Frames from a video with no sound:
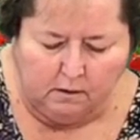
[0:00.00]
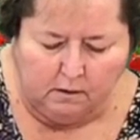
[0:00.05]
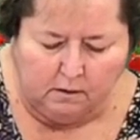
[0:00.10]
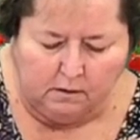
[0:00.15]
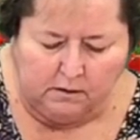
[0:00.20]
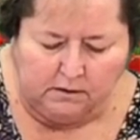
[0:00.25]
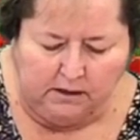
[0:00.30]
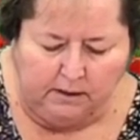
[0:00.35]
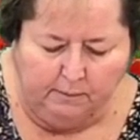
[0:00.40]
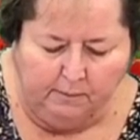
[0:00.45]

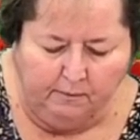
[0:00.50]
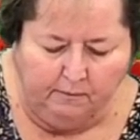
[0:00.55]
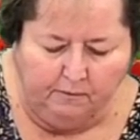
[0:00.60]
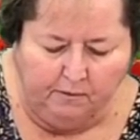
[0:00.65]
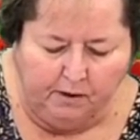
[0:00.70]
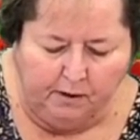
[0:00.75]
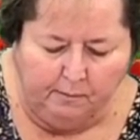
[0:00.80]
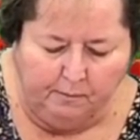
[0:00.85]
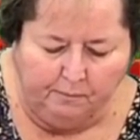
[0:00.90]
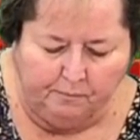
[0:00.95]
Some of
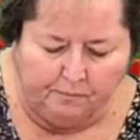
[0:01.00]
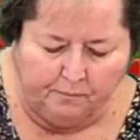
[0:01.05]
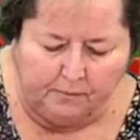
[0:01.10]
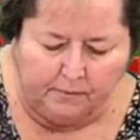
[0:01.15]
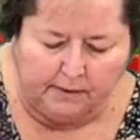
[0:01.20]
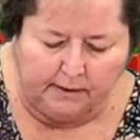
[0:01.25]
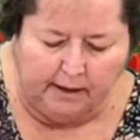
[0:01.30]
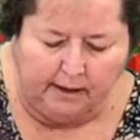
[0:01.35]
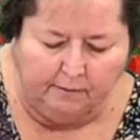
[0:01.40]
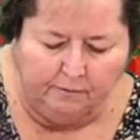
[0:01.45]
them
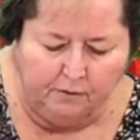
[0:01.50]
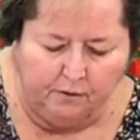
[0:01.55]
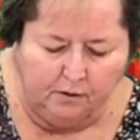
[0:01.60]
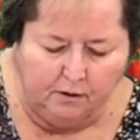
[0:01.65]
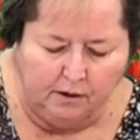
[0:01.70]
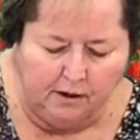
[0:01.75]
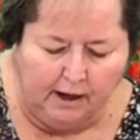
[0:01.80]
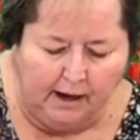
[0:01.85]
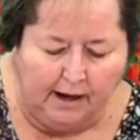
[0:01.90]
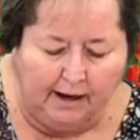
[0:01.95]
gave their
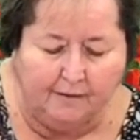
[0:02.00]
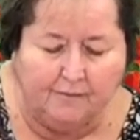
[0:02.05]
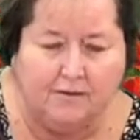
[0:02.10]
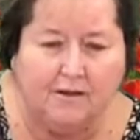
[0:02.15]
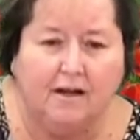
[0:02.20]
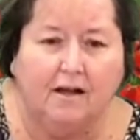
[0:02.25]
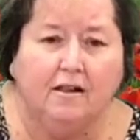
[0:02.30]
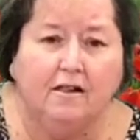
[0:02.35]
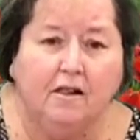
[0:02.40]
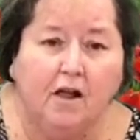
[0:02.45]
lives,
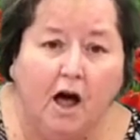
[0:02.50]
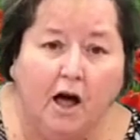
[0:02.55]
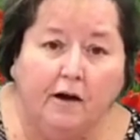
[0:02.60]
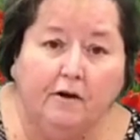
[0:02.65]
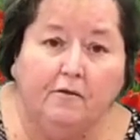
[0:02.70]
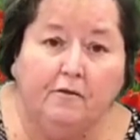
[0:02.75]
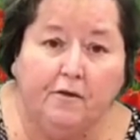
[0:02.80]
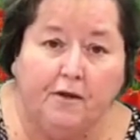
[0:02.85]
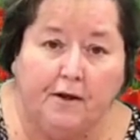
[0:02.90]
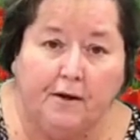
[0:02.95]
a lot
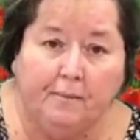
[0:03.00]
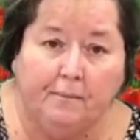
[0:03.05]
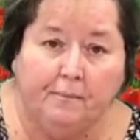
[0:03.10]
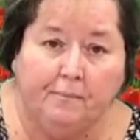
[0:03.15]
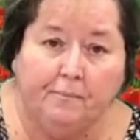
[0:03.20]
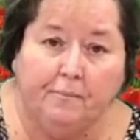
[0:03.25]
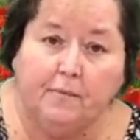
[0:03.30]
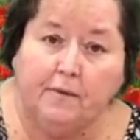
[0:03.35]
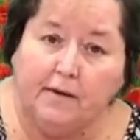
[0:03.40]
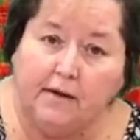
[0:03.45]
of them
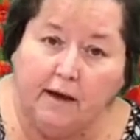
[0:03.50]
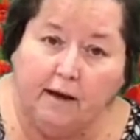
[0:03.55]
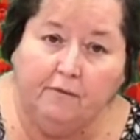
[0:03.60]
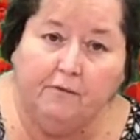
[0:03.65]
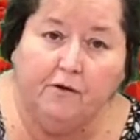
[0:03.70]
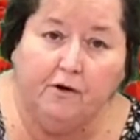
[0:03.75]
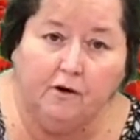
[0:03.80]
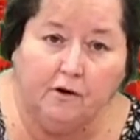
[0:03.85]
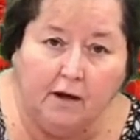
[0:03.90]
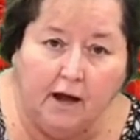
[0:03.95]
gave
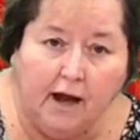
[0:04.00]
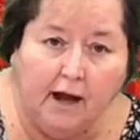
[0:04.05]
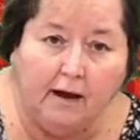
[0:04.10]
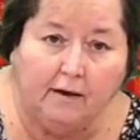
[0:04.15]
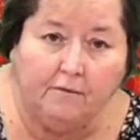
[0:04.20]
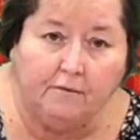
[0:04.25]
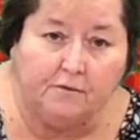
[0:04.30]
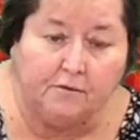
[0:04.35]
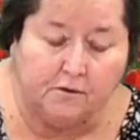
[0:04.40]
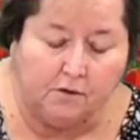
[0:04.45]
their
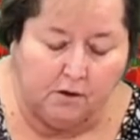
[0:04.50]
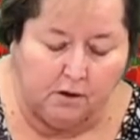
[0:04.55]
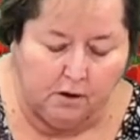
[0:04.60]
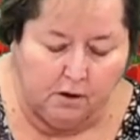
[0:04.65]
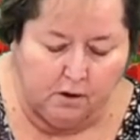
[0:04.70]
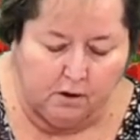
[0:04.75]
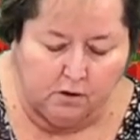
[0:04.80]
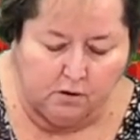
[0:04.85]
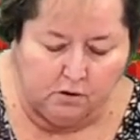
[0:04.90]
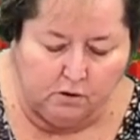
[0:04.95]
lives
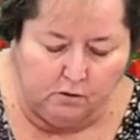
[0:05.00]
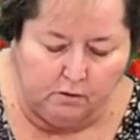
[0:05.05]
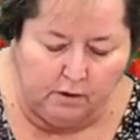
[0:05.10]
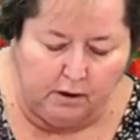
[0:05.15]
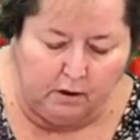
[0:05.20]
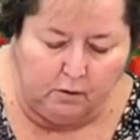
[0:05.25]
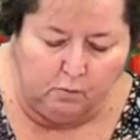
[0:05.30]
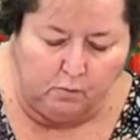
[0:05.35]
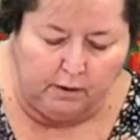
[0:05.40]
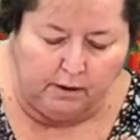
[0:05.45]
so
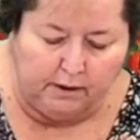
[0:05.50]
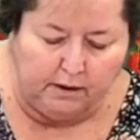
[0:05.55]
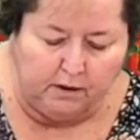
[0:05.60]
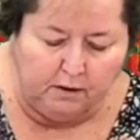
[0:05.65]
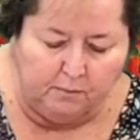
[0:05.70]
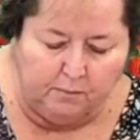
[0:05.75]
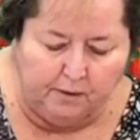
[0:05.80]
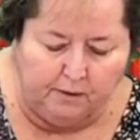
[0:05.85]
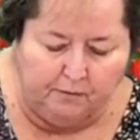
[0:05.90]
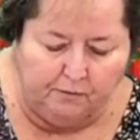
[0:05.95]
that we
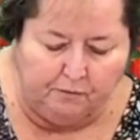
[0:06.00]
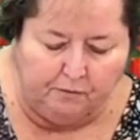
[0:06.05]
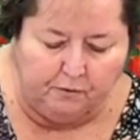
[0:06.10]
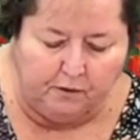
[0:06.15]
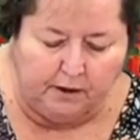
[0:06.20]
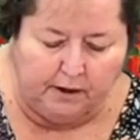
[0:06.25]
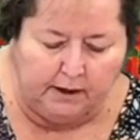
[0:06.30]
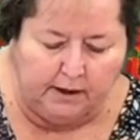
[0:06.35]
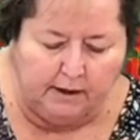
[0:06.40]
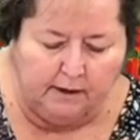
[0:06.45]
could be
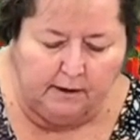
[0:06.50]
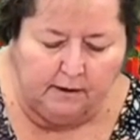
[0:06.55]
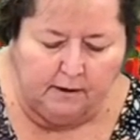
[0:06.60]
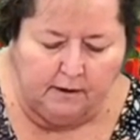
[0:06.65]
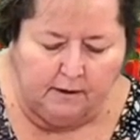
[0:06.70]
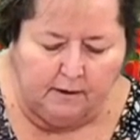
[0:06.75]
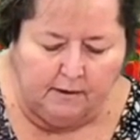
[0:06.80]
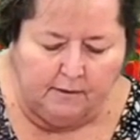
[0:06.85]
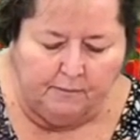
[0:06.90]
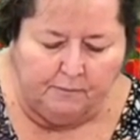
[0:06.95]
free
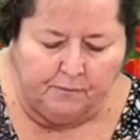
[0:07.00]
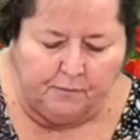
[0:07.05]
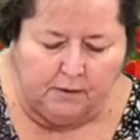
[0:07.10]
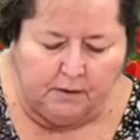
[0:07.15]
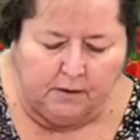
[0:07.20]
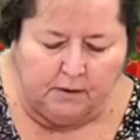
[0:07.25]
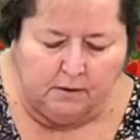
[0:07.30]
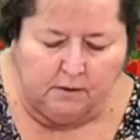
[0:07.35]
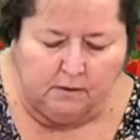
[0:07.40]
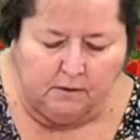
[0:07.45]

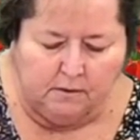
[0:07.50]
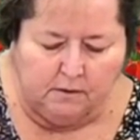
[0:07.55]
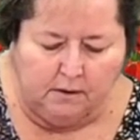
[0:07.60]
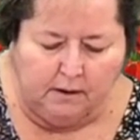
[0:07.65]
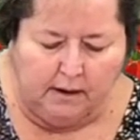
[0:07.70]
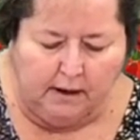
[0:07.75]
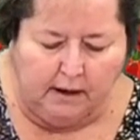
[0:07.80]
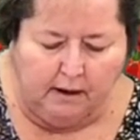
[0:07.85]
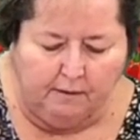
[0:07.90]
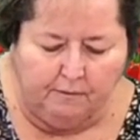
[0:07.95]
to
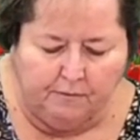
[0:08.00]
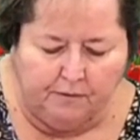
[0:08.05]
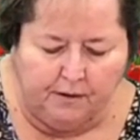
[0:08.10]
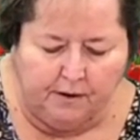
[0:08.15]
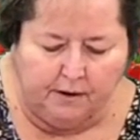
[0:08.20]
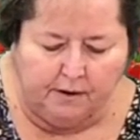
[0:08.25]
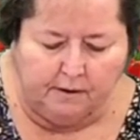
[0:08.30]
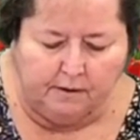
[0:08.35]
have the